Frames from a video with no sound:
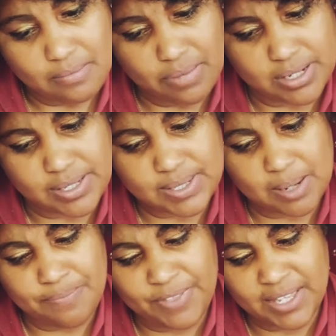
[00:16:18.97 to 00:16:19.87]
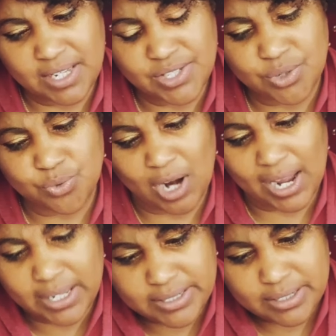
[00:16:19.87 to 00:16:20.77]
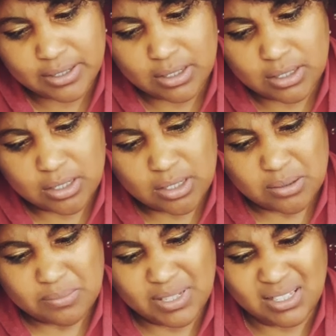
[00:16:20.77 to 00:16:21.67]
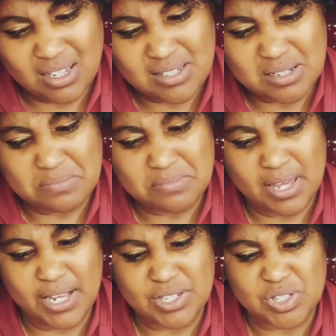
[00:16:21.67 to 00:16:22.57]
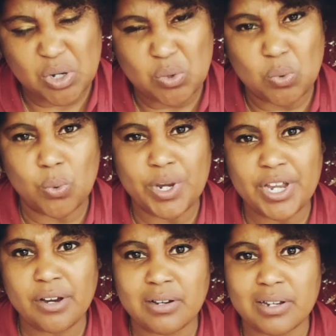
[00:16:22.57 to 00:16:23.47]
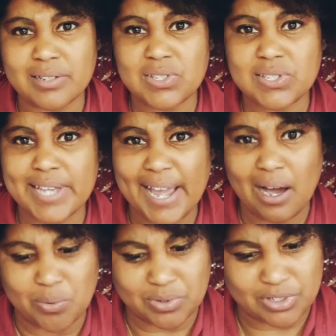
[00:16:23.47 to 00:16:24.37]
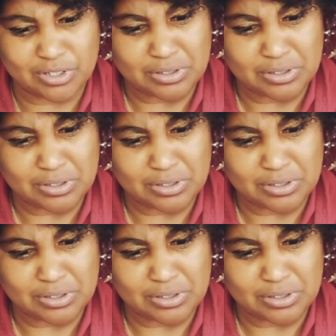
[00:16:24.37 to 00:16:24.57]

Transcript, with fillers: but something isn't right because it makes the weirdest sound.